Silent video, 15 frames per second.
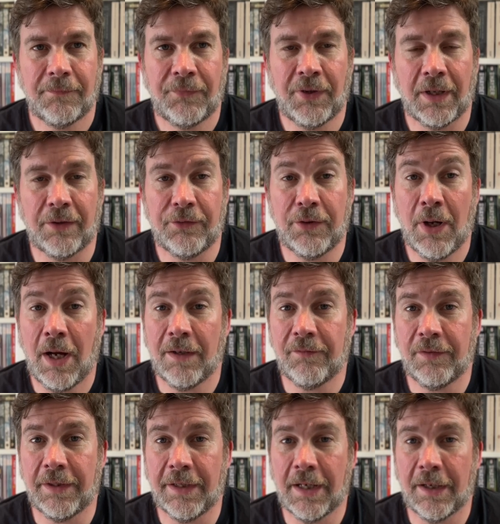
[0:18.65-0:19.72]
So as you
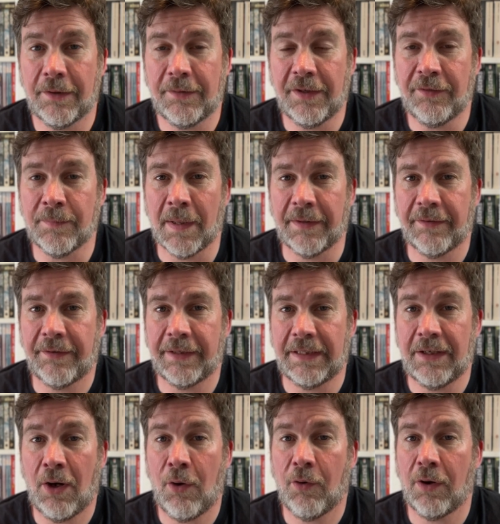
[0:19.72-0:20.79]
hopefully know, this month the
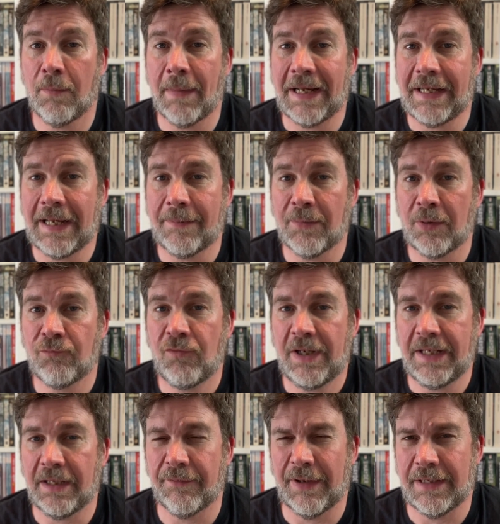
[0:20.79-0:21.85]
Horror Mayhem
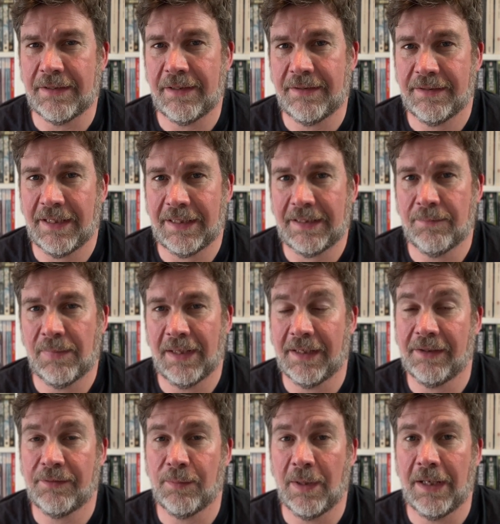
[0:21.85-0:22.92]
reading event is taking
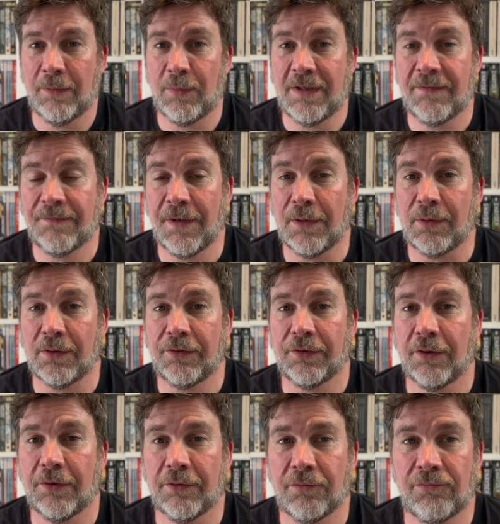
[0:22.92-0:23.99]
place where we focus
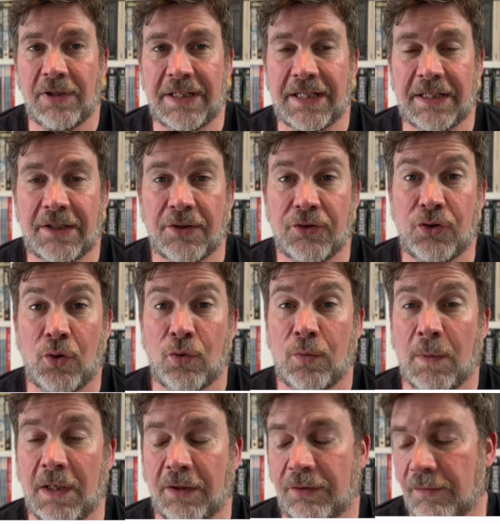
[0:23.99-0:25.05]
on reading short
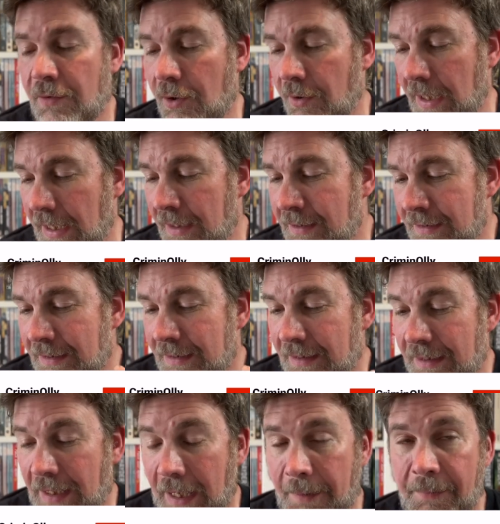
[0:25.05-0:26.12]
works of horror.
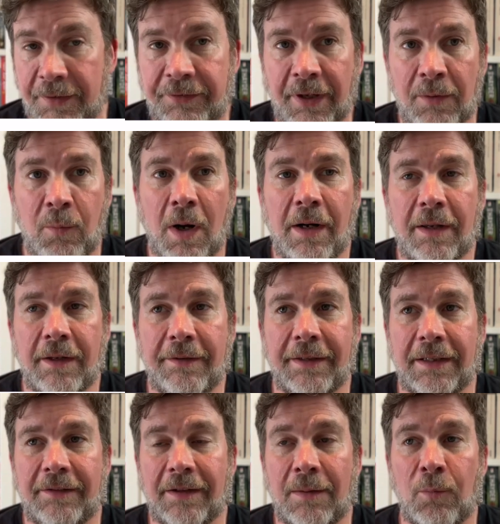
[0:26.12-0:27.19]
Um, so one of the
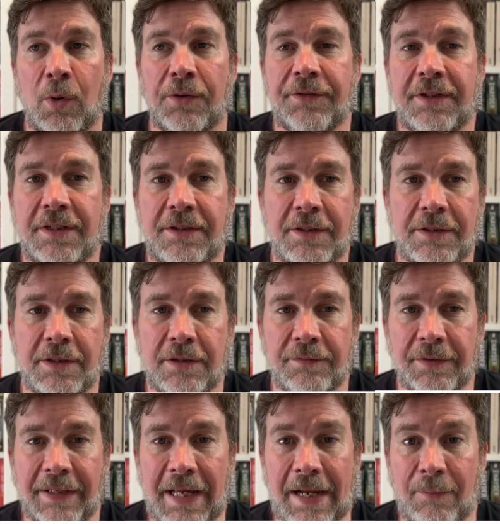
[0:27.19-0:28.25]
things I wanted to do
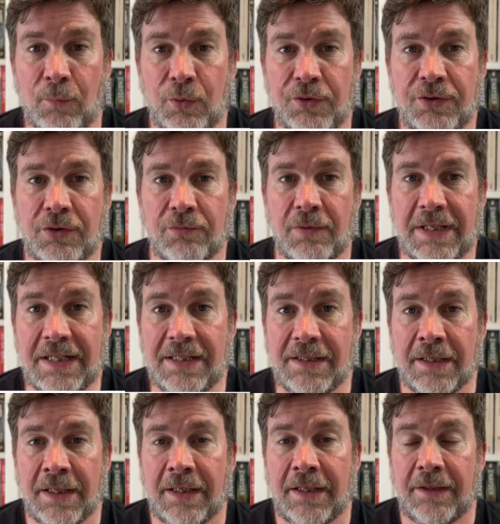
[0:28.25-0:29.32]
for that was to read
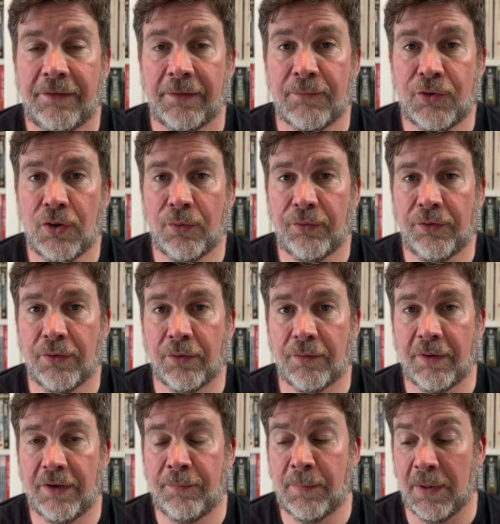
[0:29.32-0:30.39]
some short
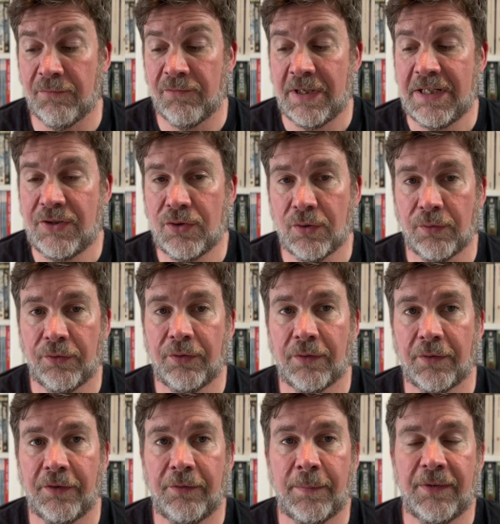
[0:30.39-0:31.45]
stories, but read short
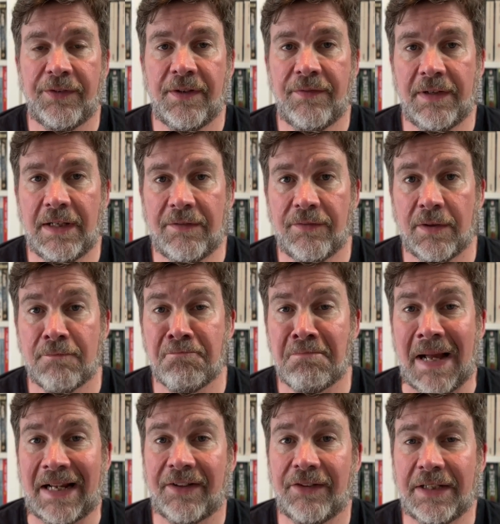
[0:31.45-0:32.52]
stories specifically from
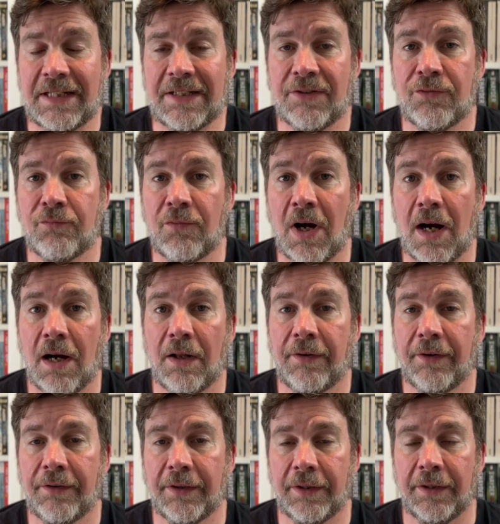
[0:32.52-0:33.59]
magazines
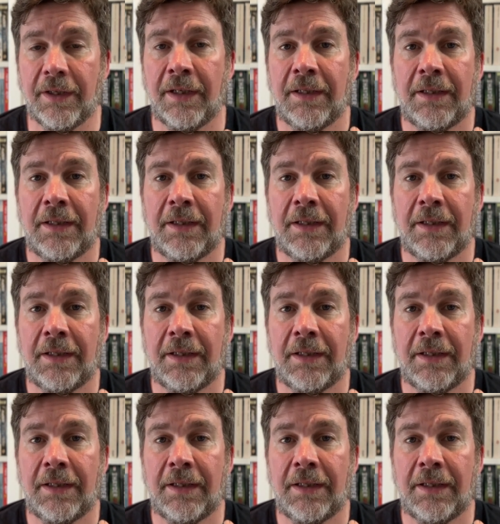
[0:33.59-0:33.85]
rather than